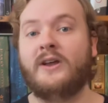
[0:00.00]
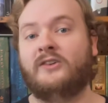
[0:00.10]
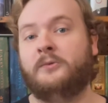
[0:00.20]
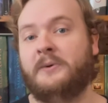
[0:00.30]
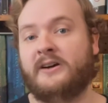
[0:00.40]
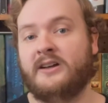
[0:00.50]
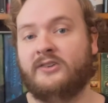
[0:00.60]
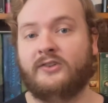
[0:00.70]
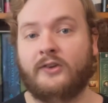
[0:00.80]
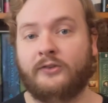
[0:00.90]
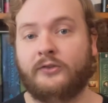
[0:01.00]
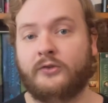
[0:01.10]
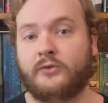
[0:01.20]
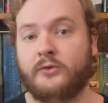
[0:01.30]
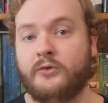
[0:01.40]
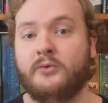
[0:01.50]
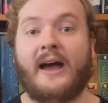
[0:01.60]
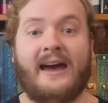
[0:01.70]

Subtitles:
experiences through